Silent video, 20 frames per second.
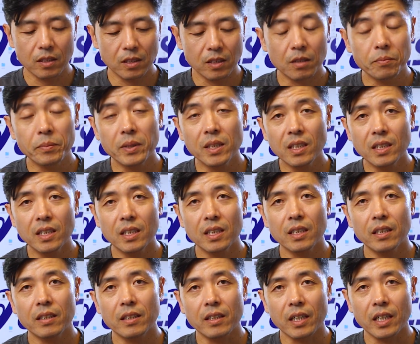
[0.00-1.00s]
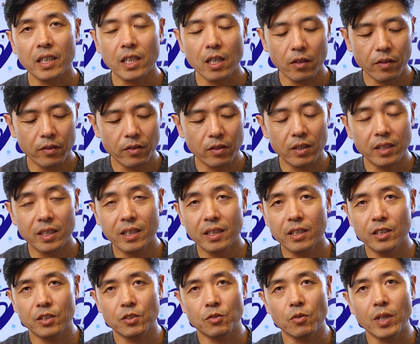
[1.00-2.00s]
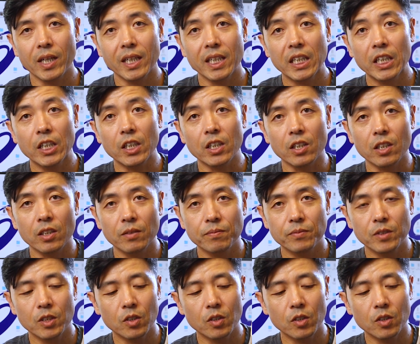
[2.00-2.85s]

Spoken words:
stability in the Kayano 30 is right here.